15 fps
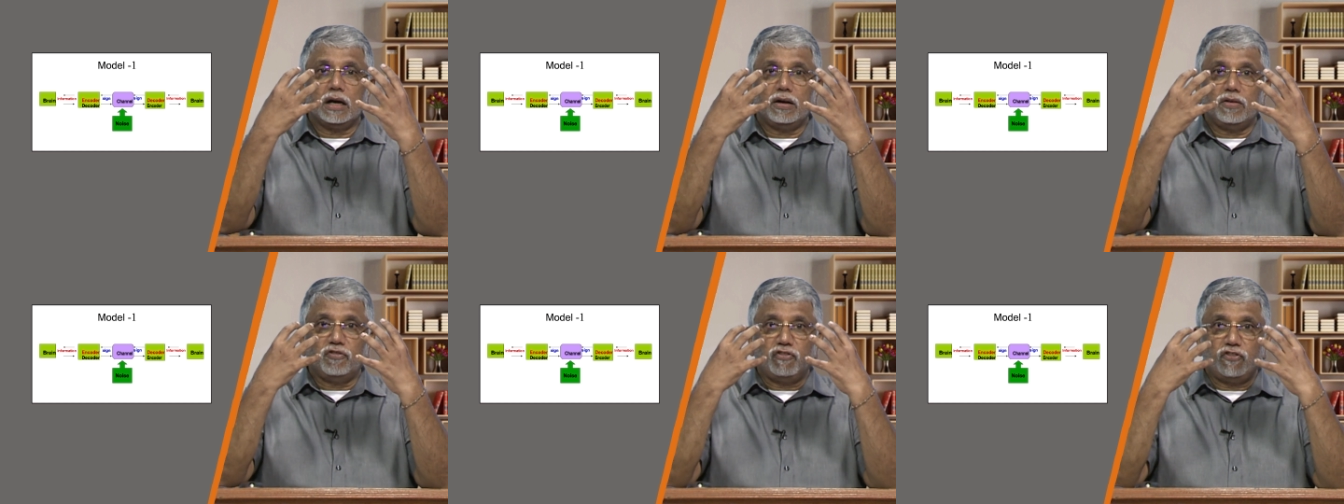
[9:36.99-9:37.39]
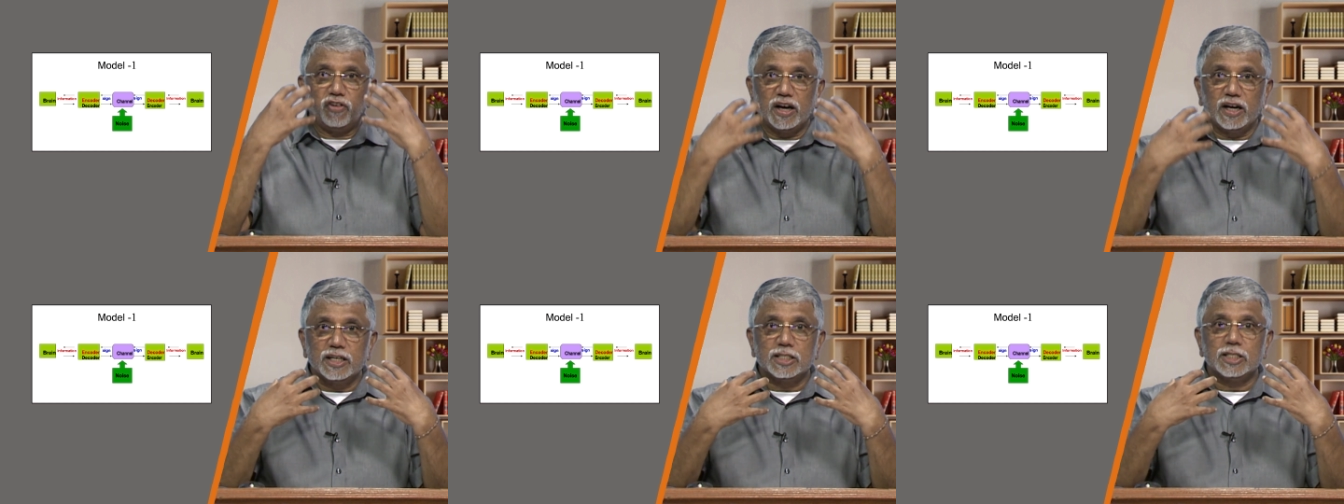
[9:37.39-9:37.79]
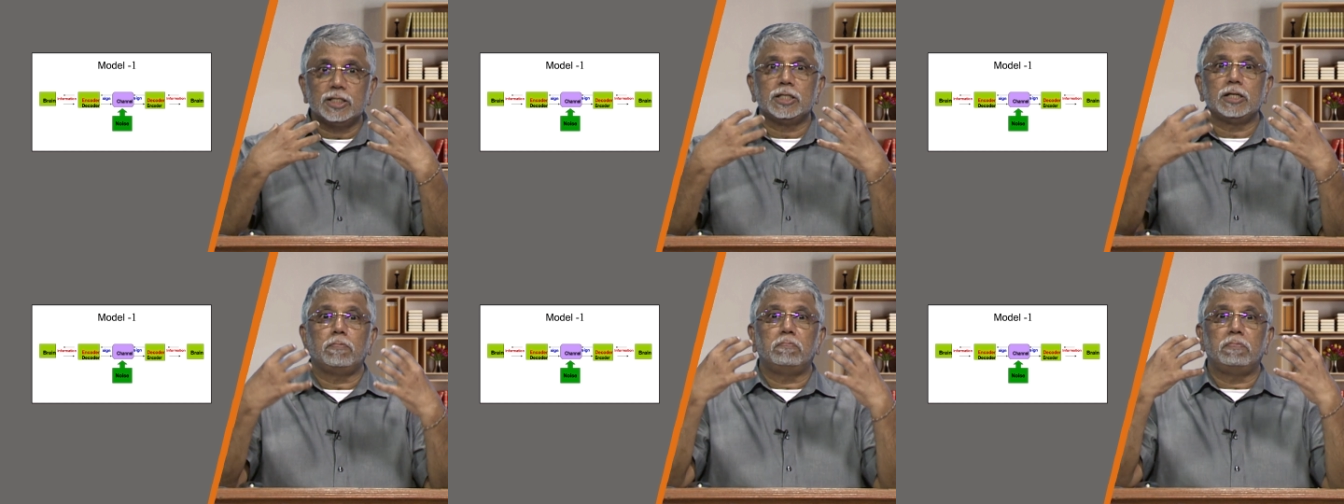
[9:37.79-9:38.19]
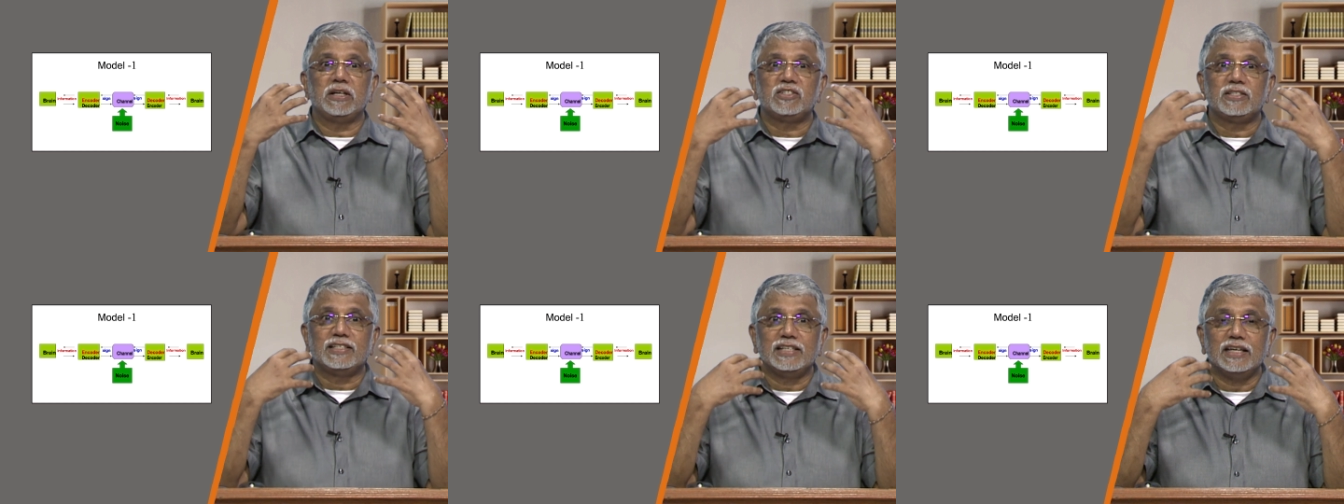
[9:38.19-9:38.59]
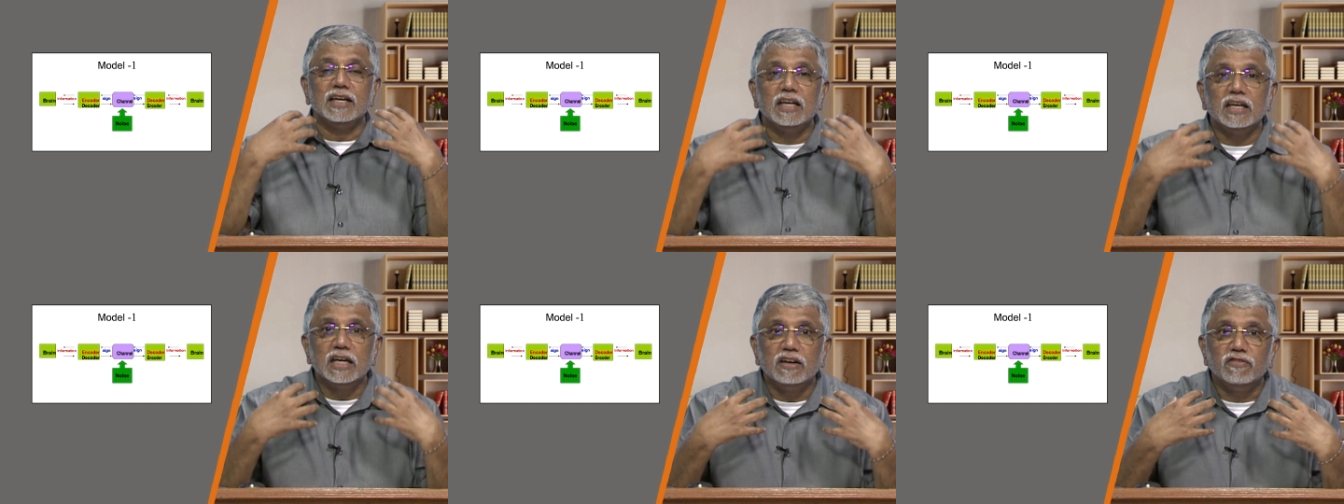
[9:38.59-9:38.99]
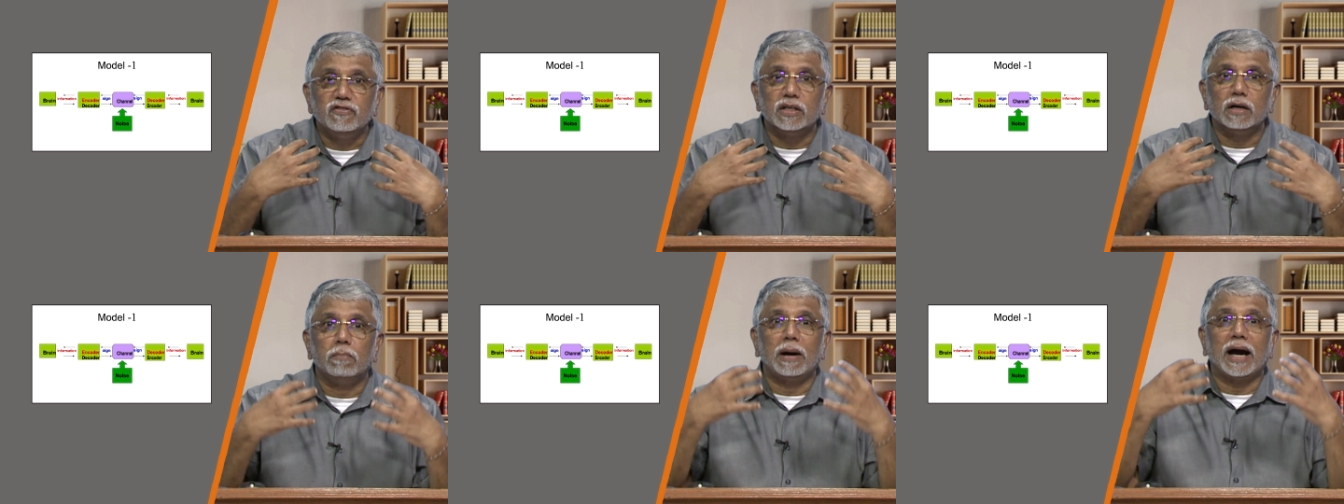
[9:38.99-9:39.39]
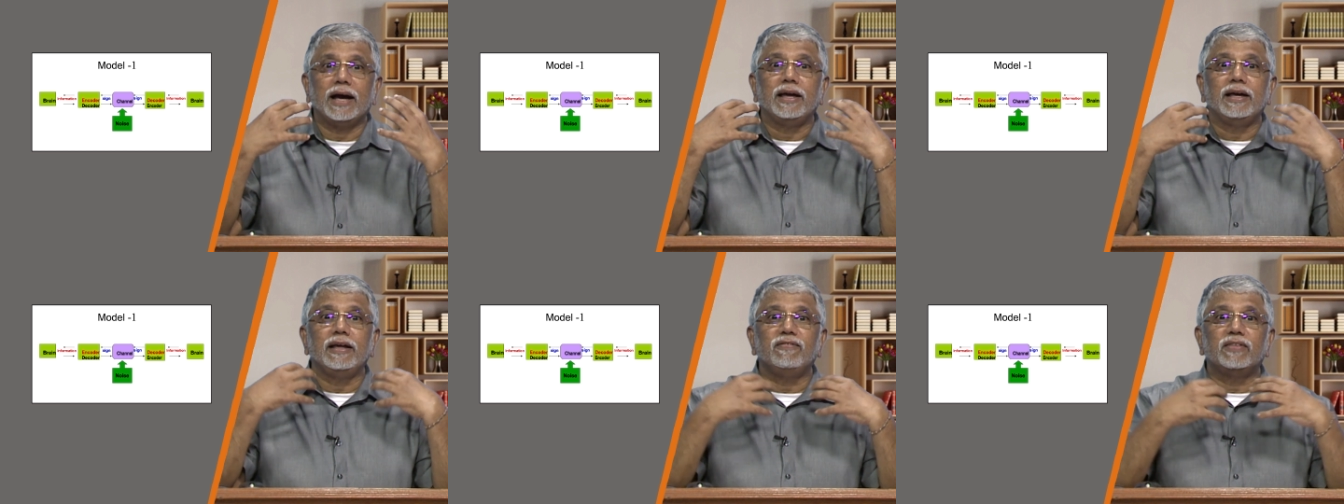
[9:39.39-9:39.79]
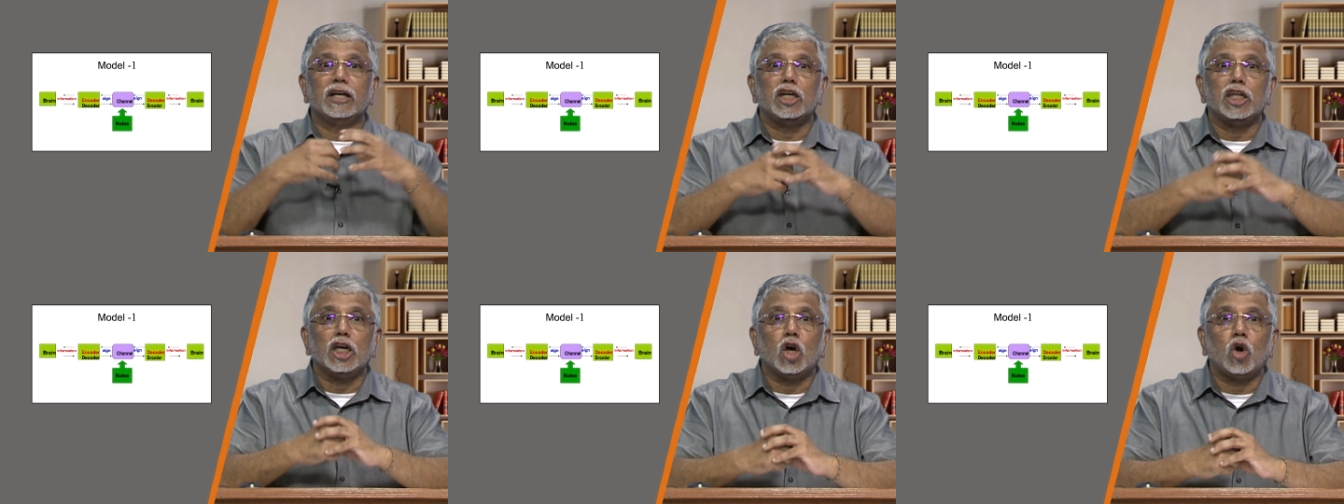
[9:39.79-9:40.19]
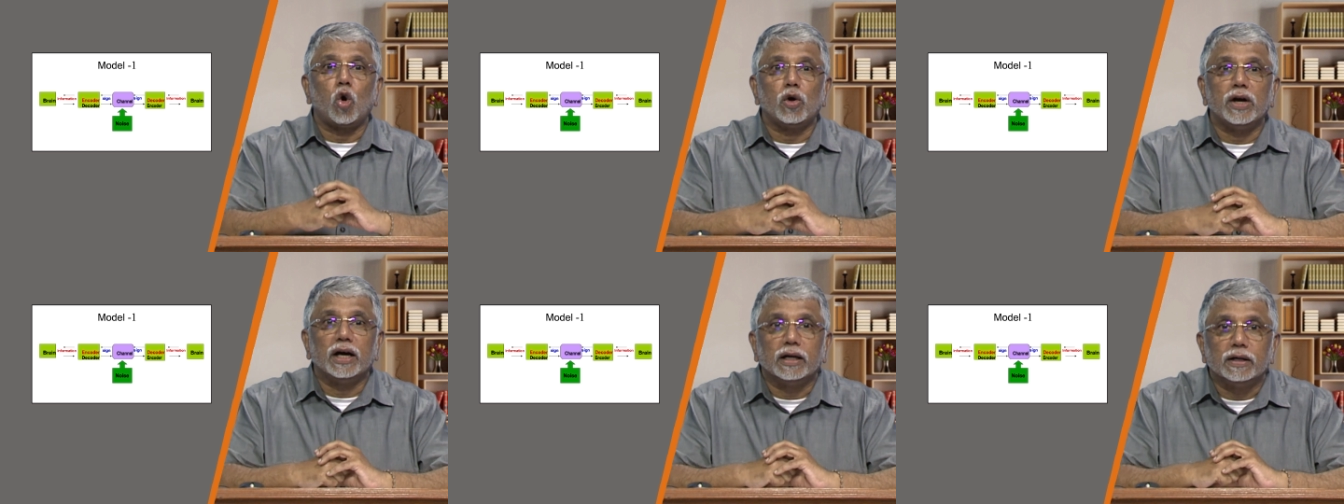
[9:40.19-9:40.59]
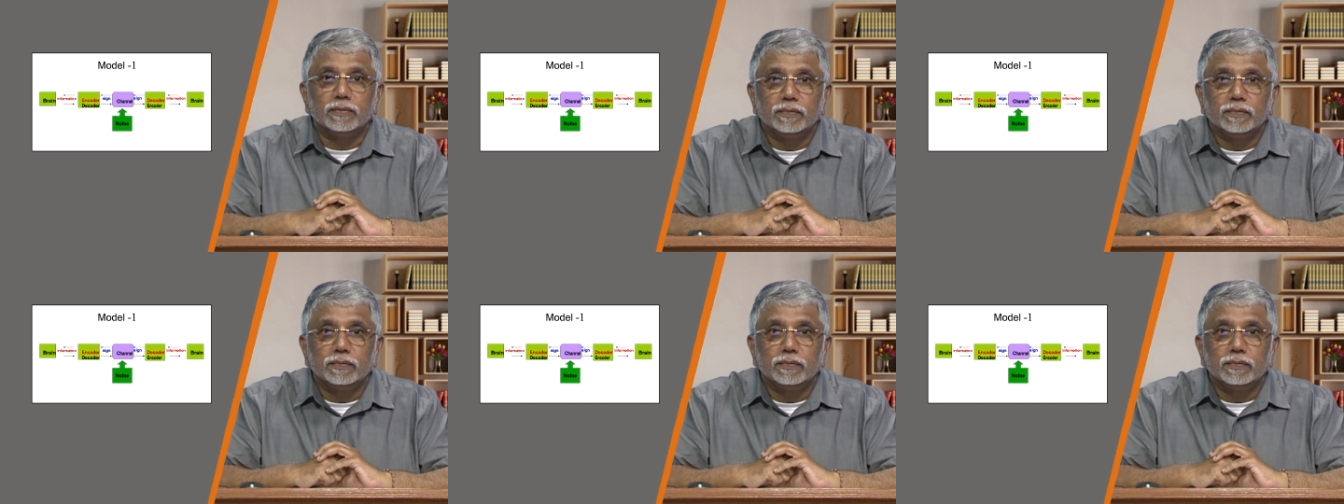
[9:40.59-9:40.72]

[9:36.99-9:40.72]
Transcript: first perceived by the decoder,